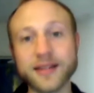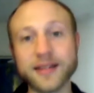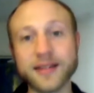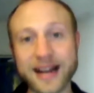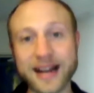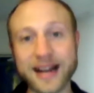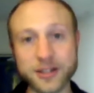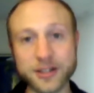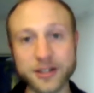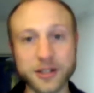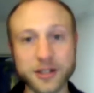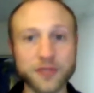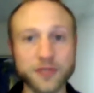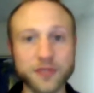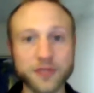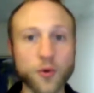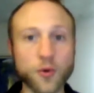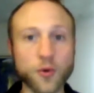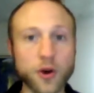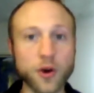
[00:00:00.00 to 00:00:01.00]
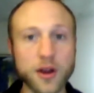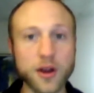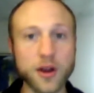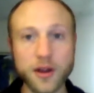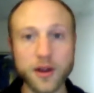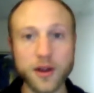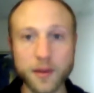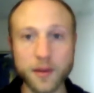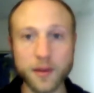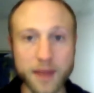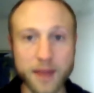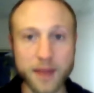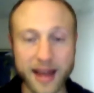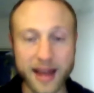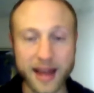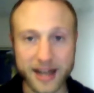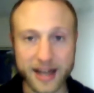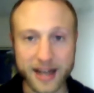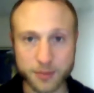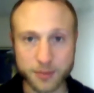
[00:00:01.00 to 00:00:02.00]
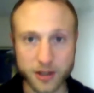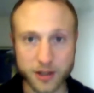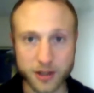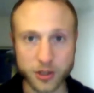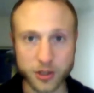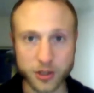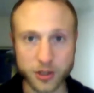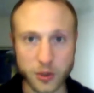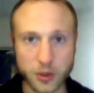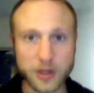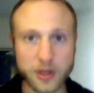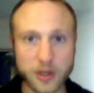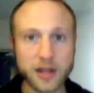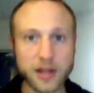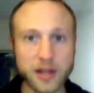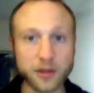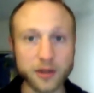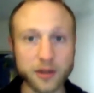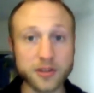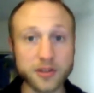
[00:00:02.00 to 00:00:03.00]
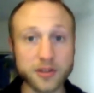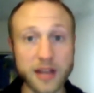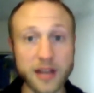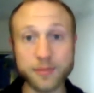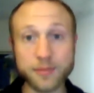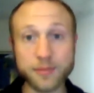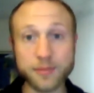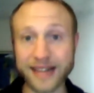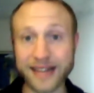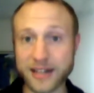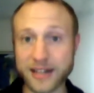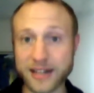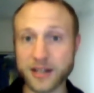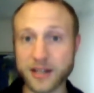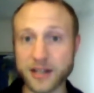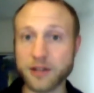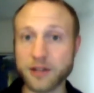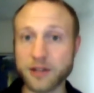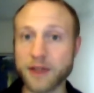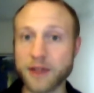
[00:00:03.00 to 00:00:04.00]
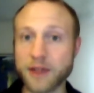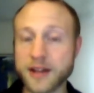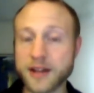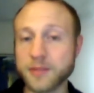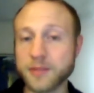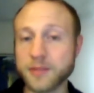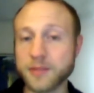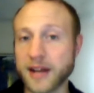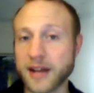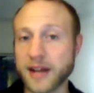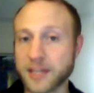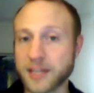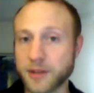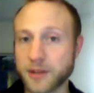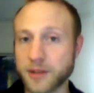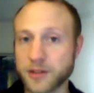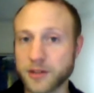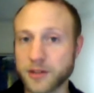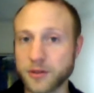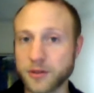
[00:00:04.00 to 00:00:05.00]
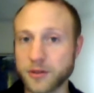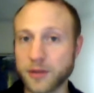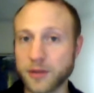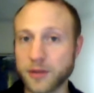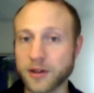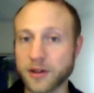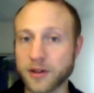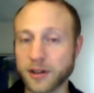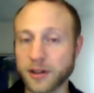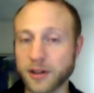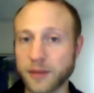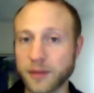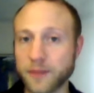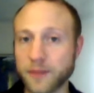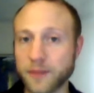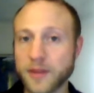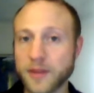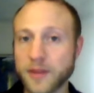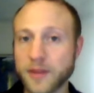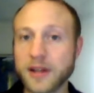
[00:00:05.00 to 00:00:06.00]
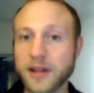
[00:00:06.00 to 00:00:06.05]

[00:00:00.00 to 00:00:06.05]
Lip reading: attach itself or make aspects to those same planets that Uranus made aspects to that we talked about.